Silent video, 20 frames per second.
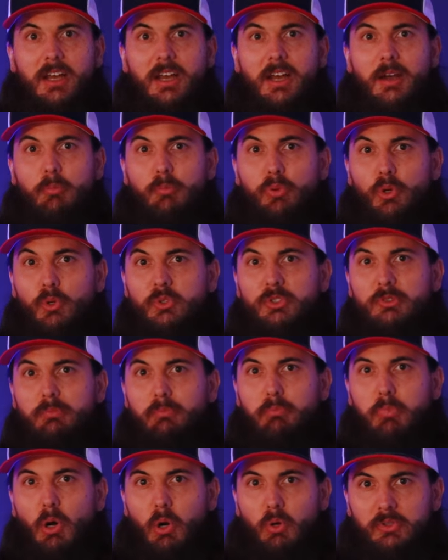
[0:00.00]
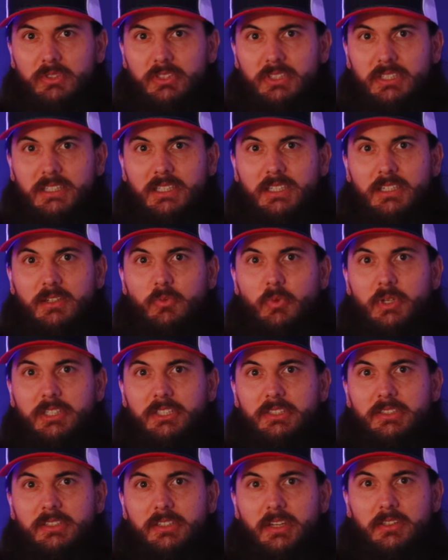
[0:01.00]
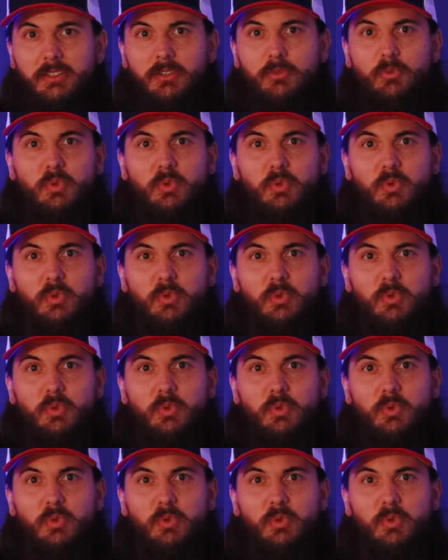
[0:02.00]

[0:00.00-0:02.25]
uh, Bruce Bolt, which is another